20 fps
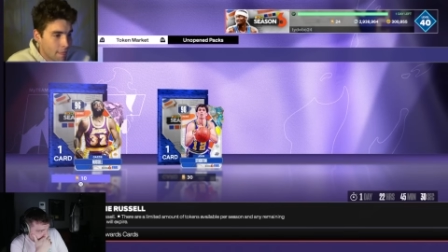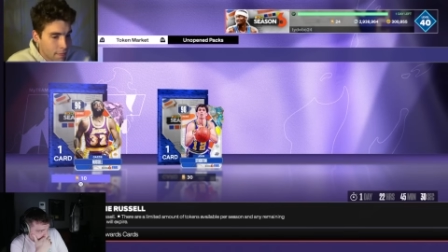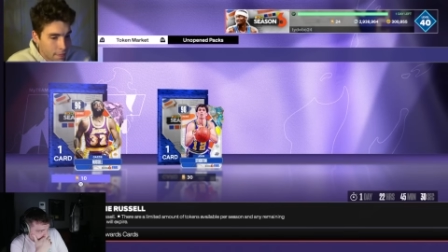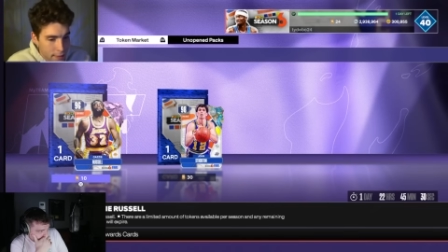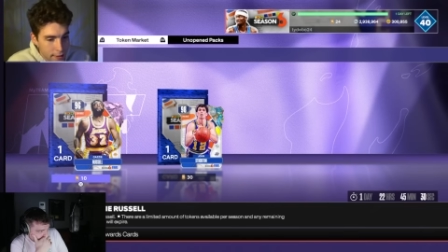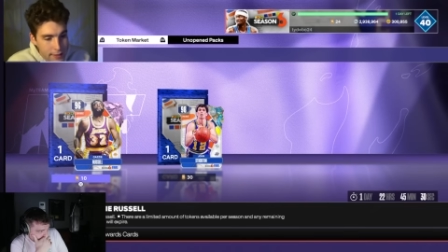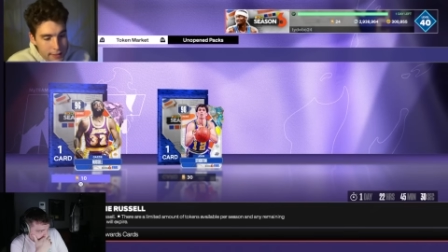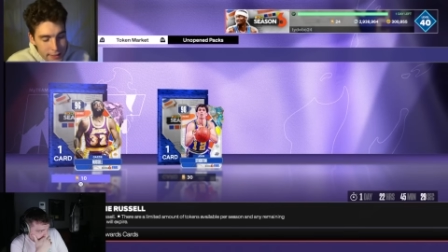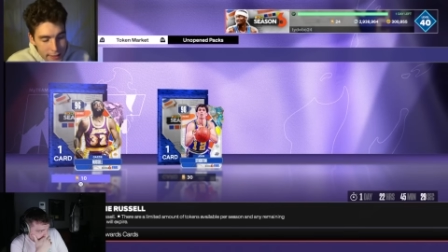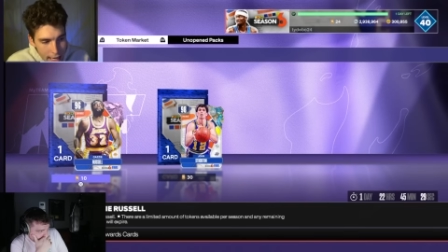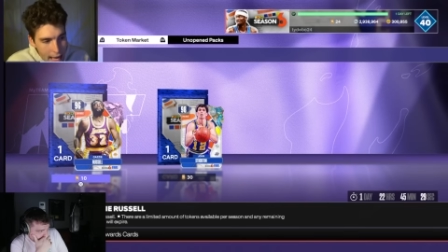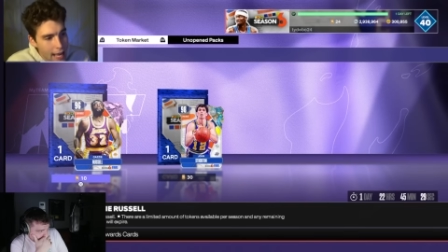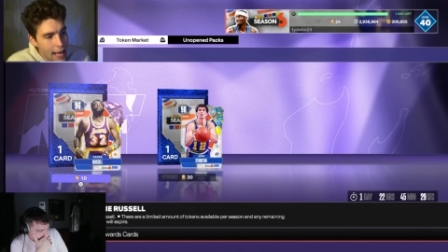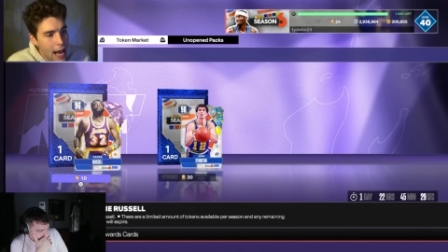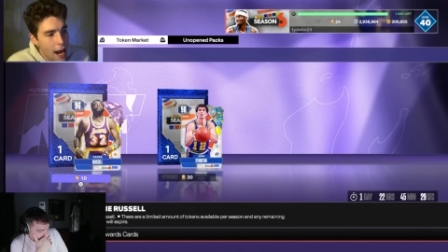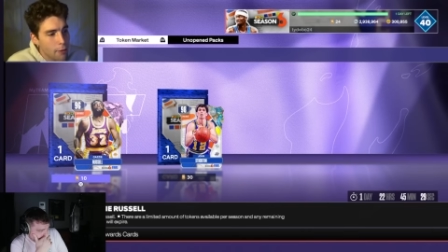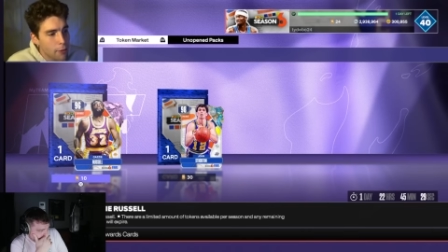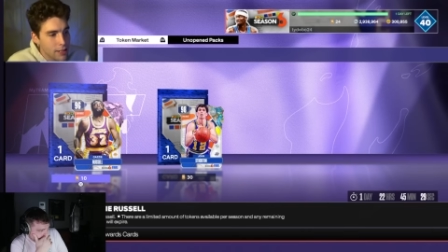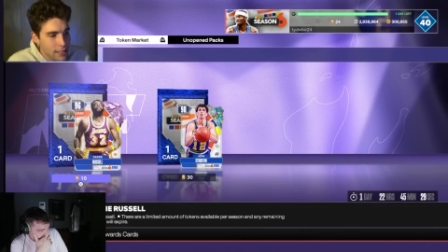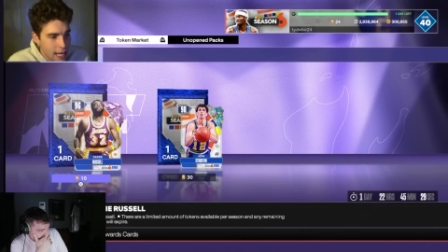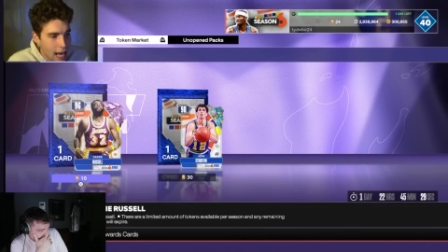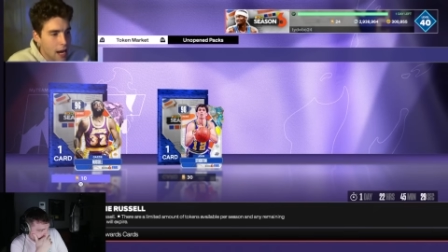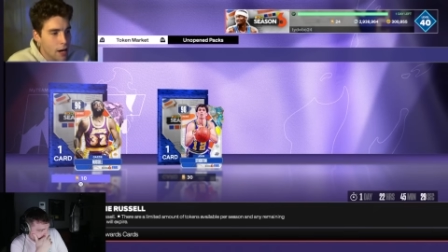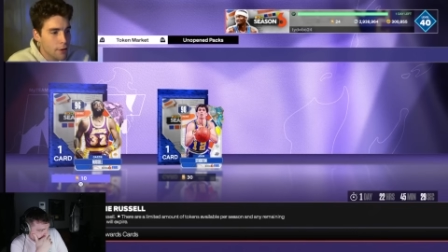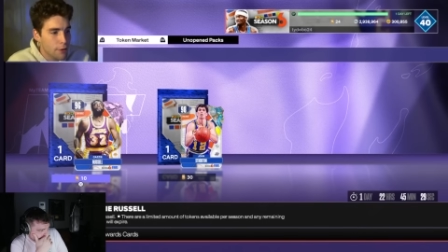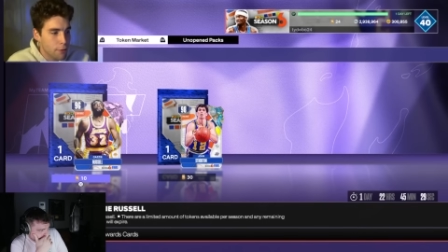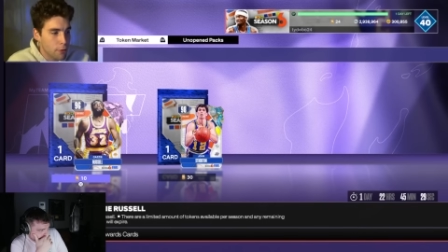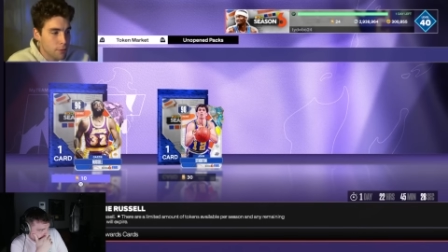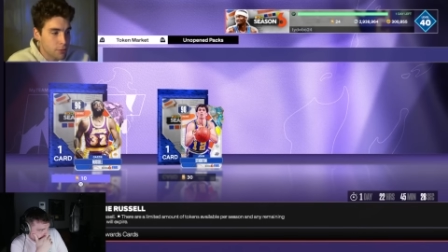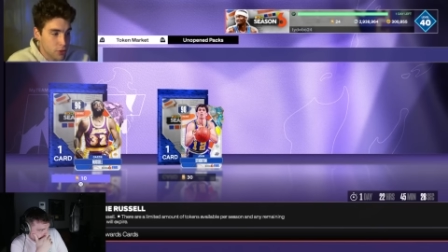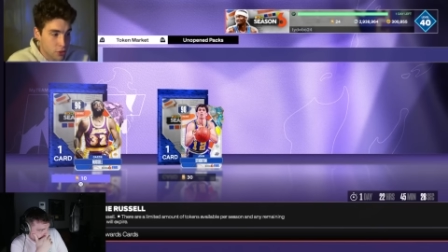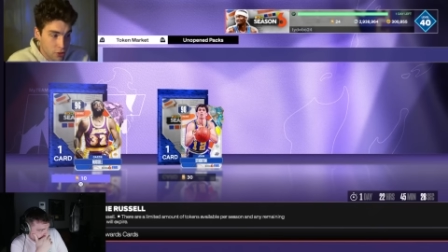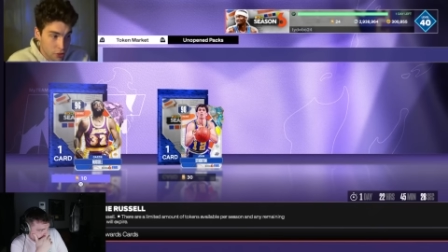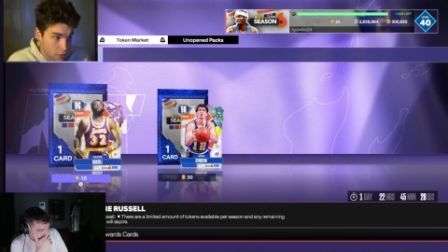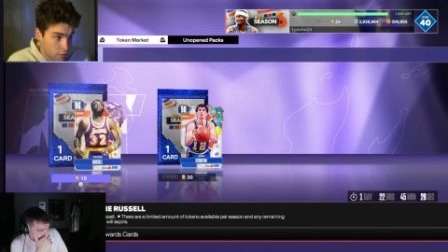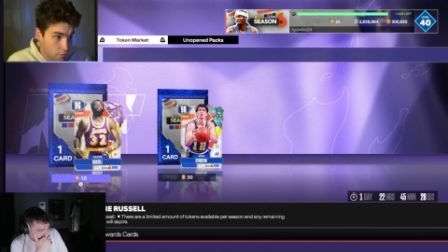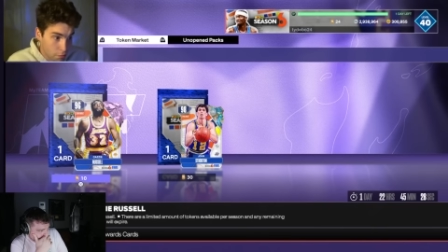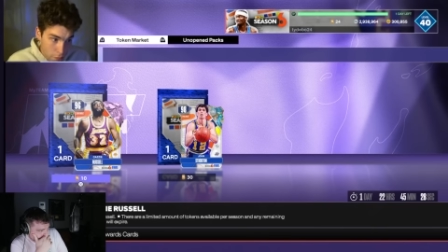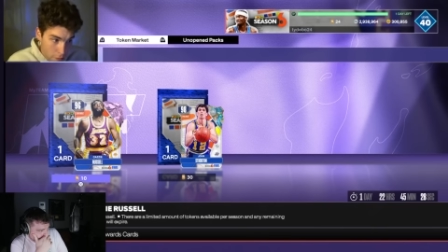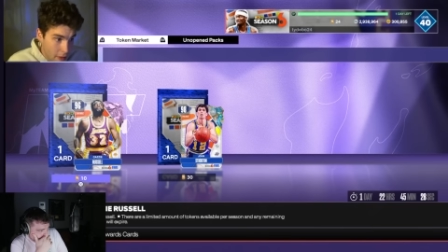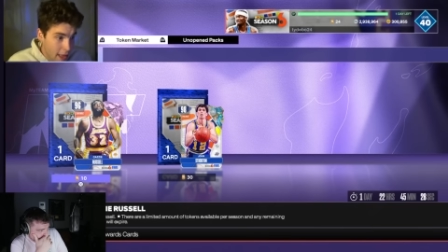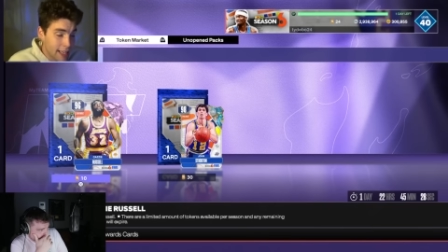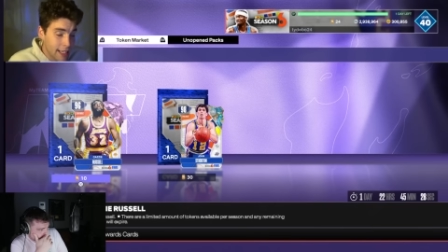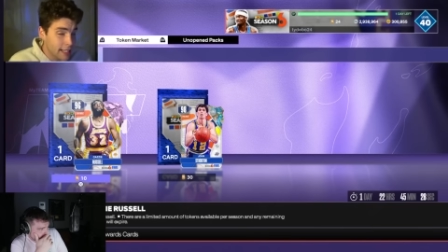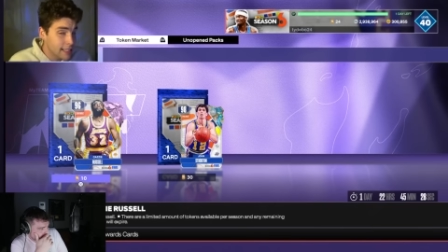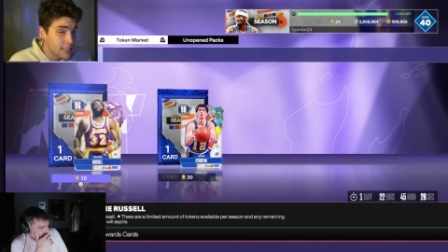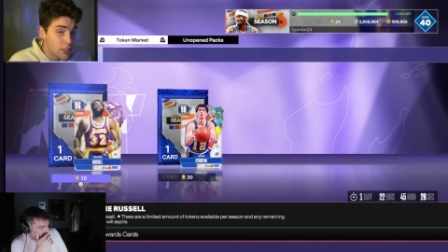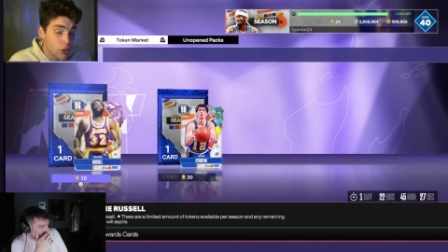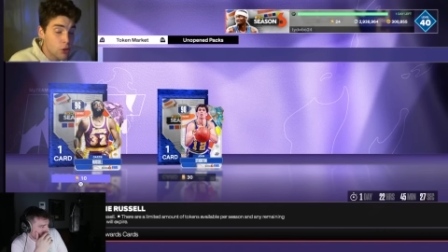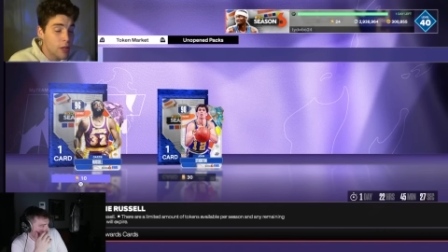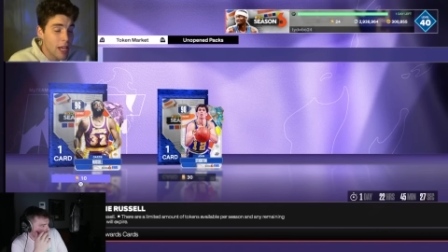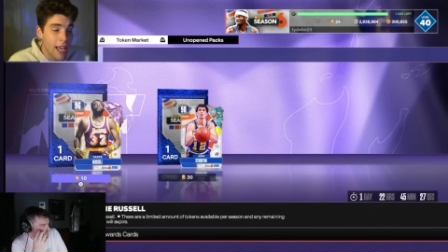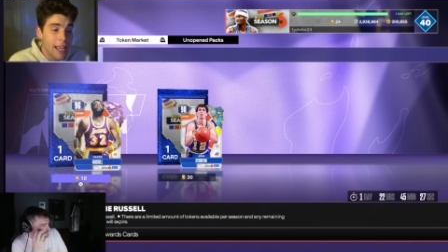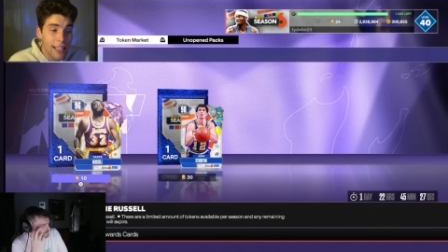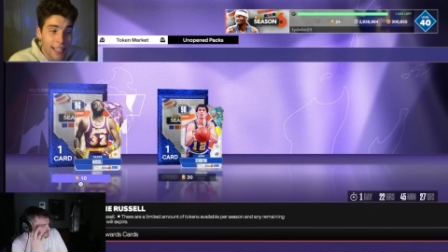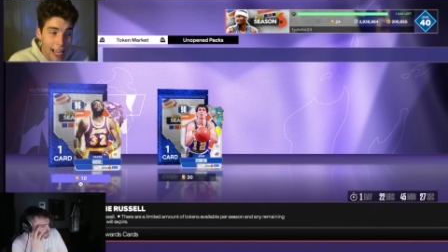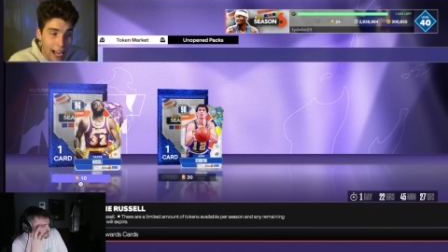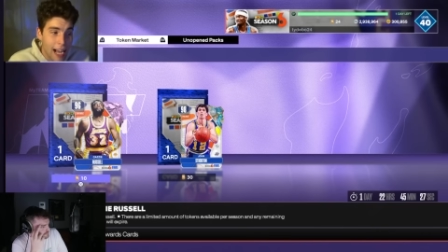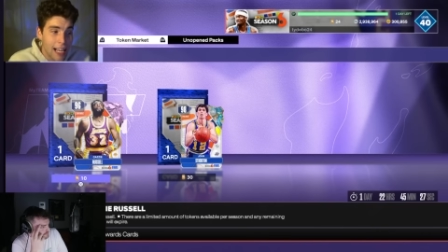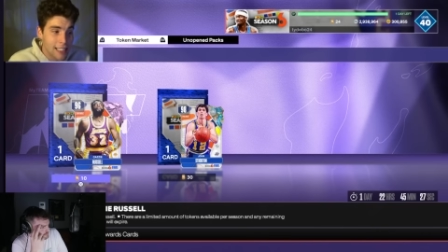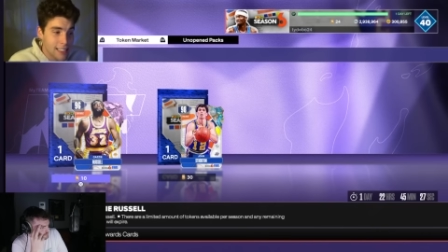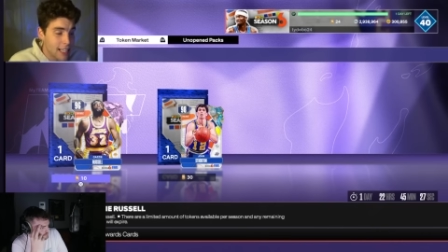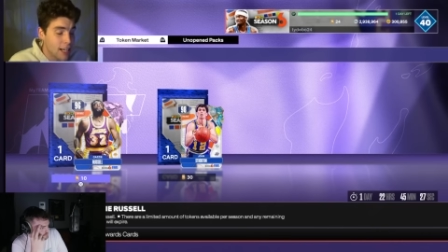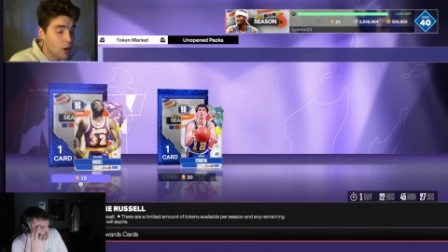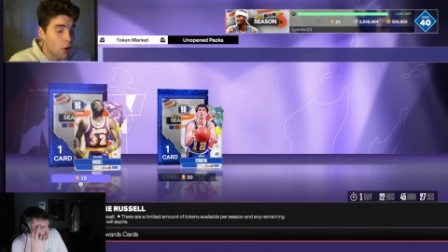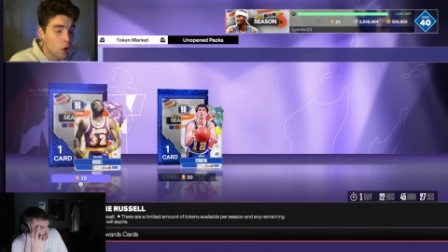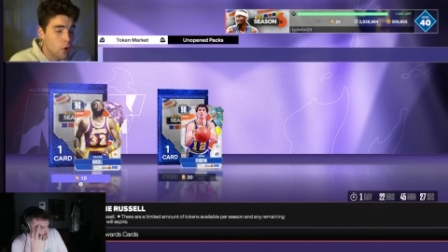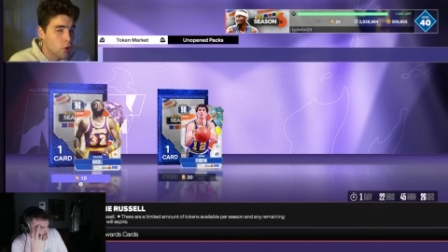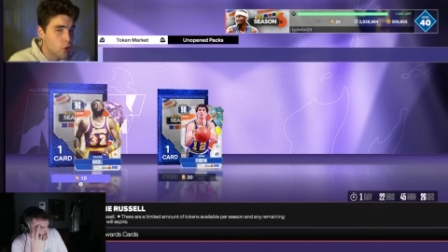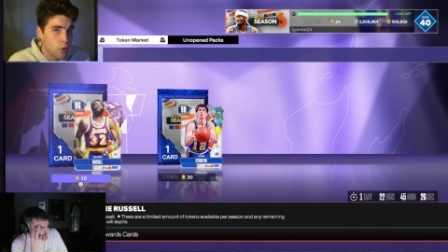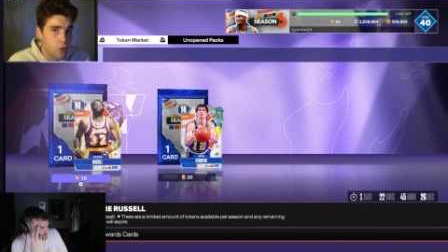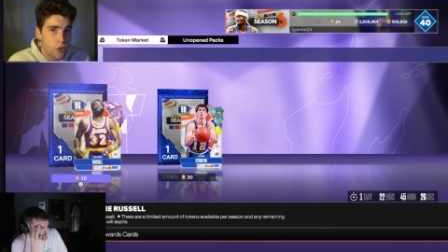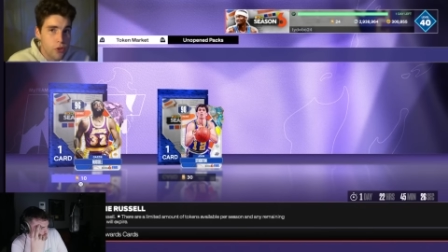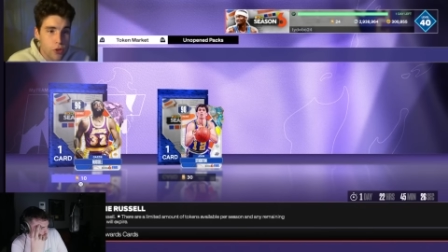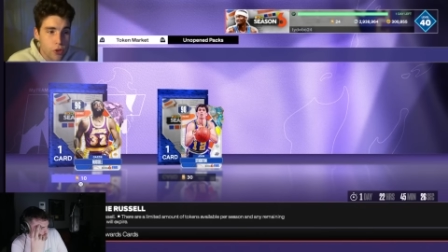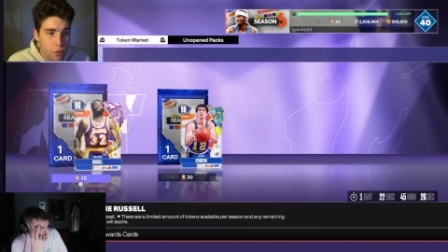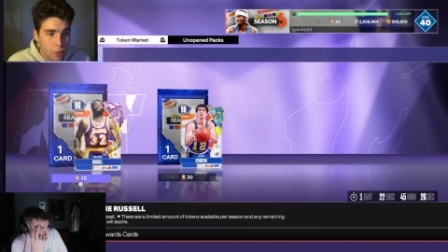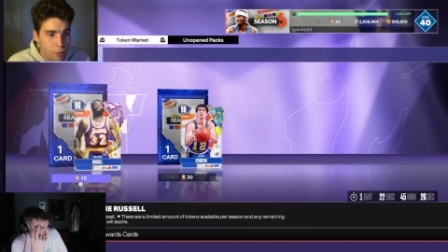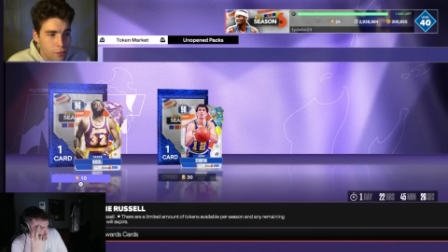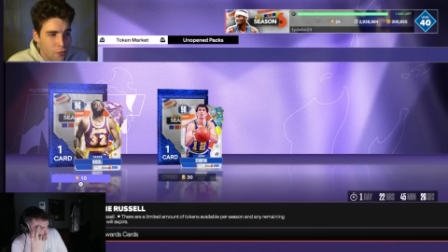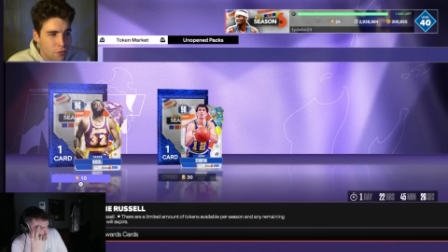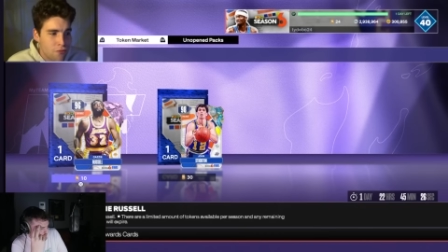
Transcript: The day I retire from making 2K content on YouTube